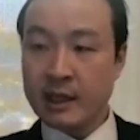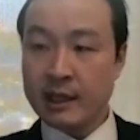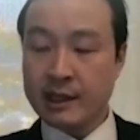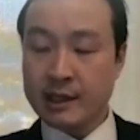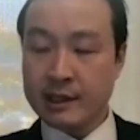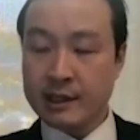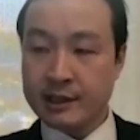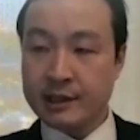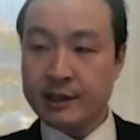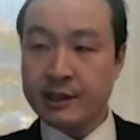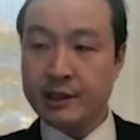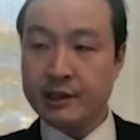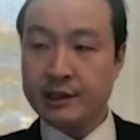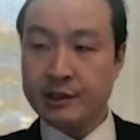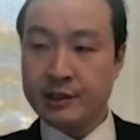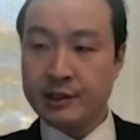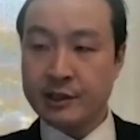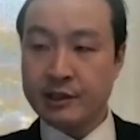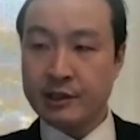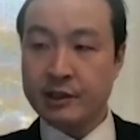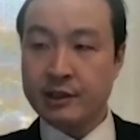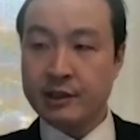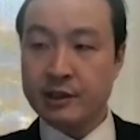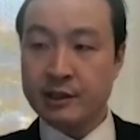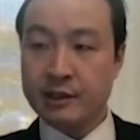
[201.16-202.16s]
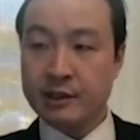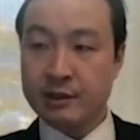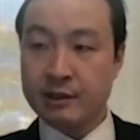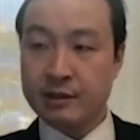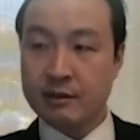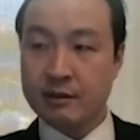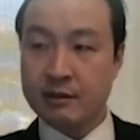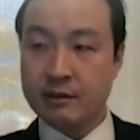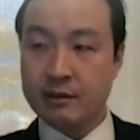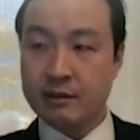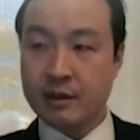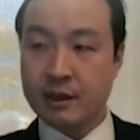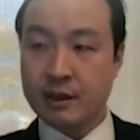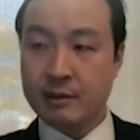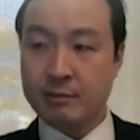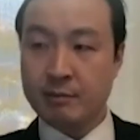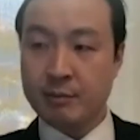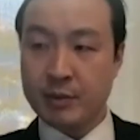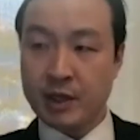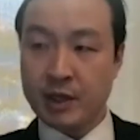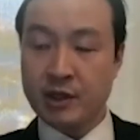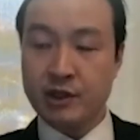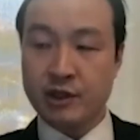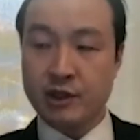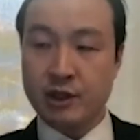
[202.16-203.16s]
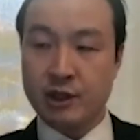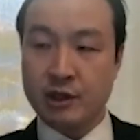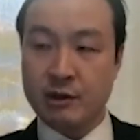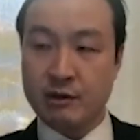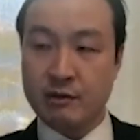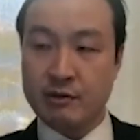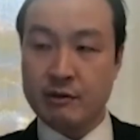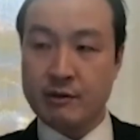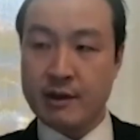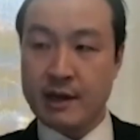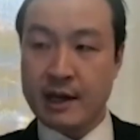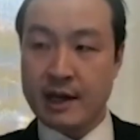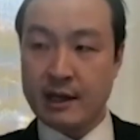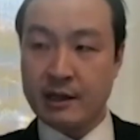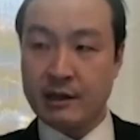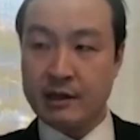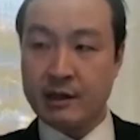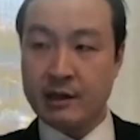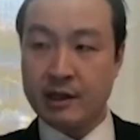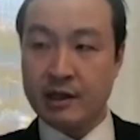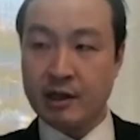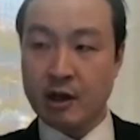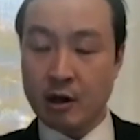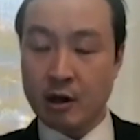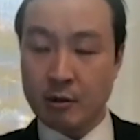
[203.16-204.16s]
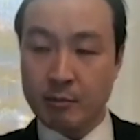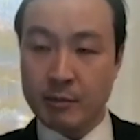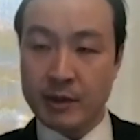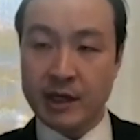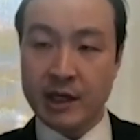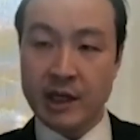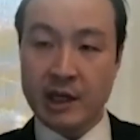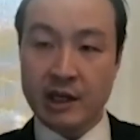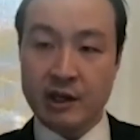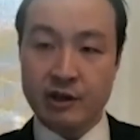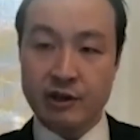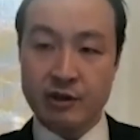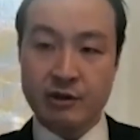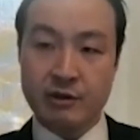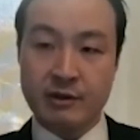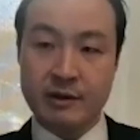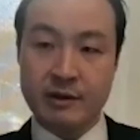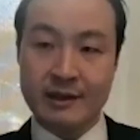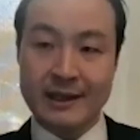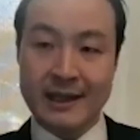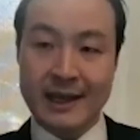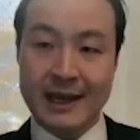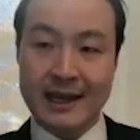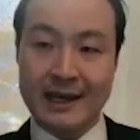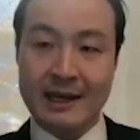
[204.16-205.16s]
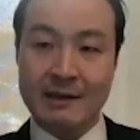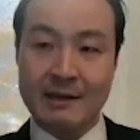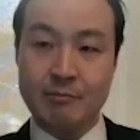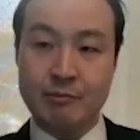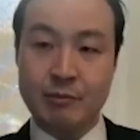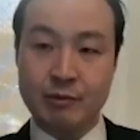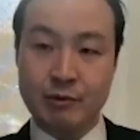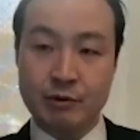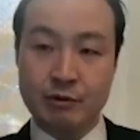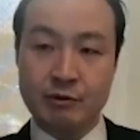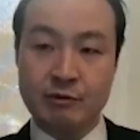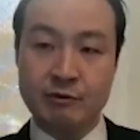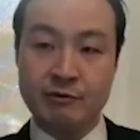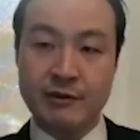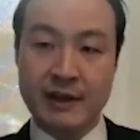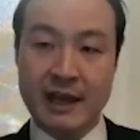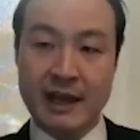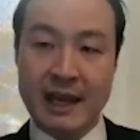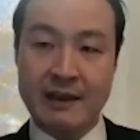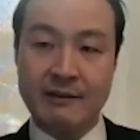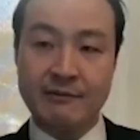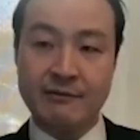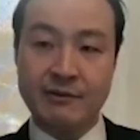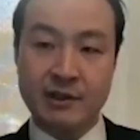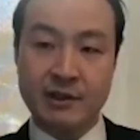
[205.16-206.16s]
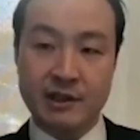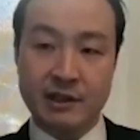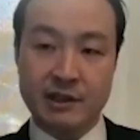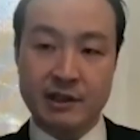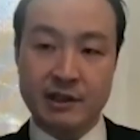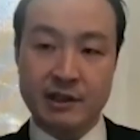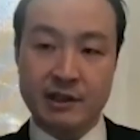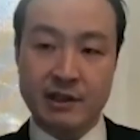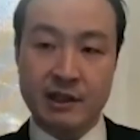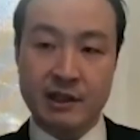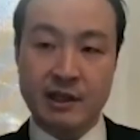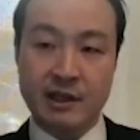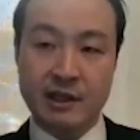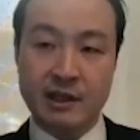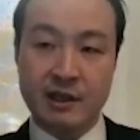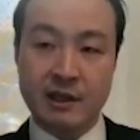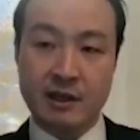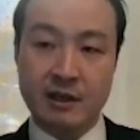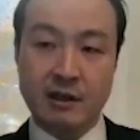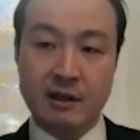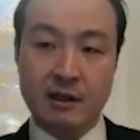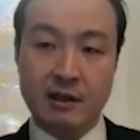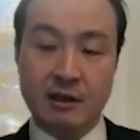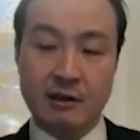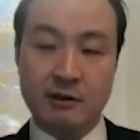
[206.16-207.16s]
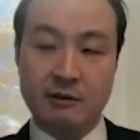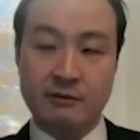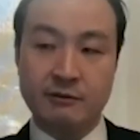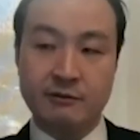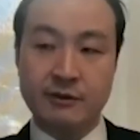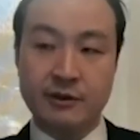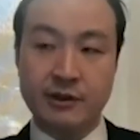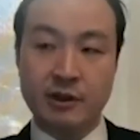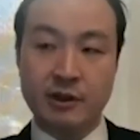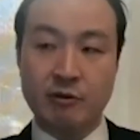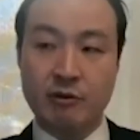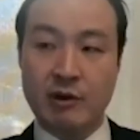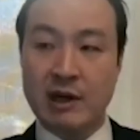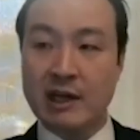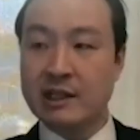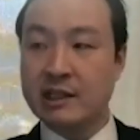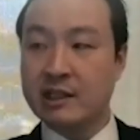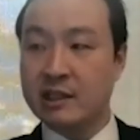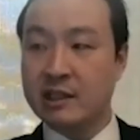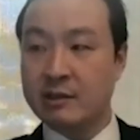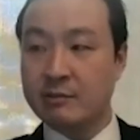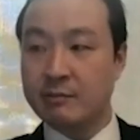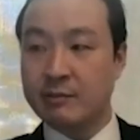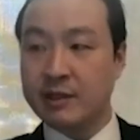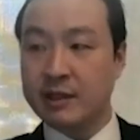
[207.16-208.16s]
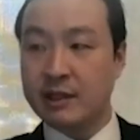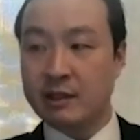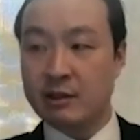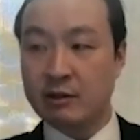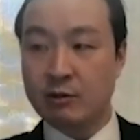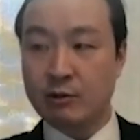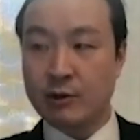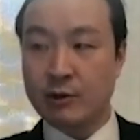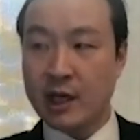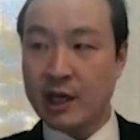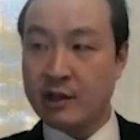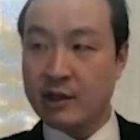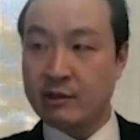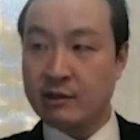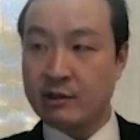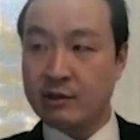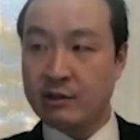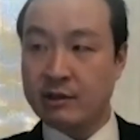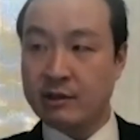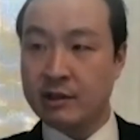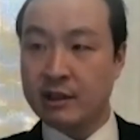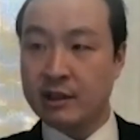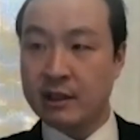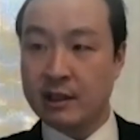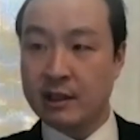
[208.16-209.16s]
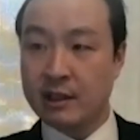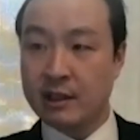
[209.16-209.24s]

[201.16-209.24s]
consistent picture that the combination can improve efficacy of neratinib single agent.